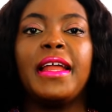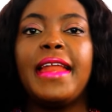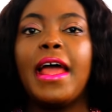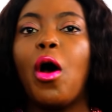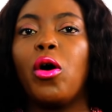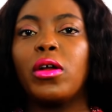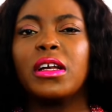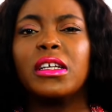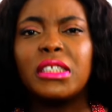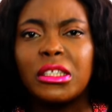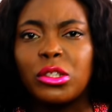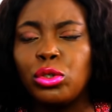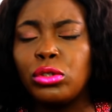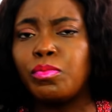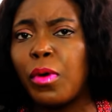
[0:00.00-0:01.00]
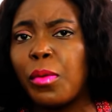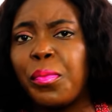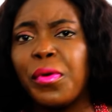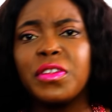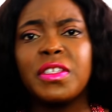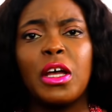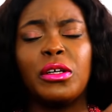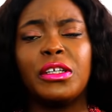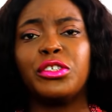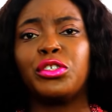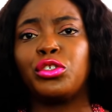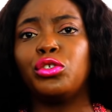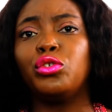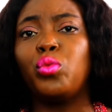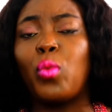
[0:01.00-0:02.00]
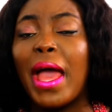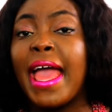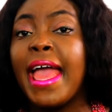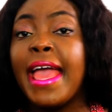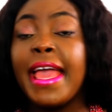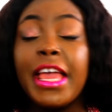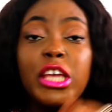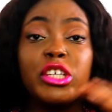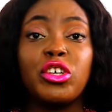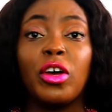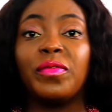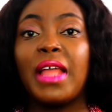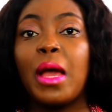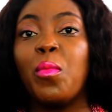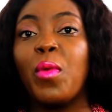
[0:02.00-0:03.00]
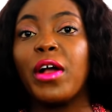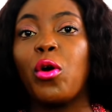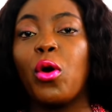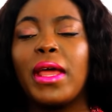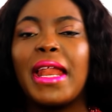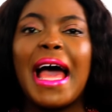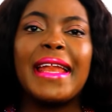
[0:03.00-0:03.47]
They understood purpose, they understood where each of them were going,